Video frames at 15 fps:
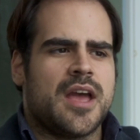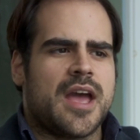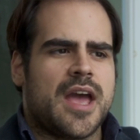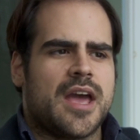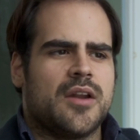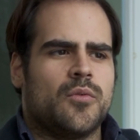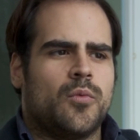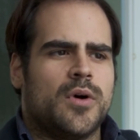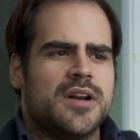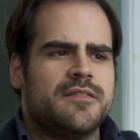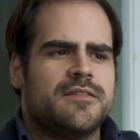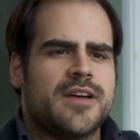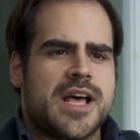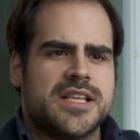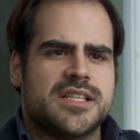And one
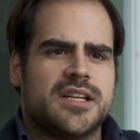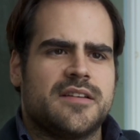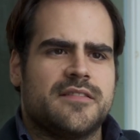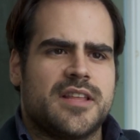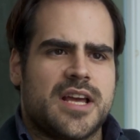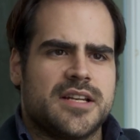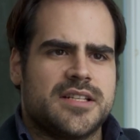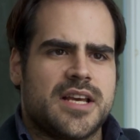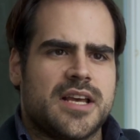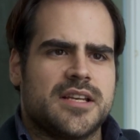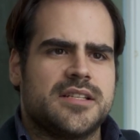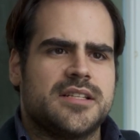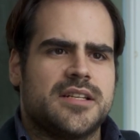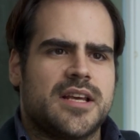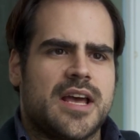facet of that test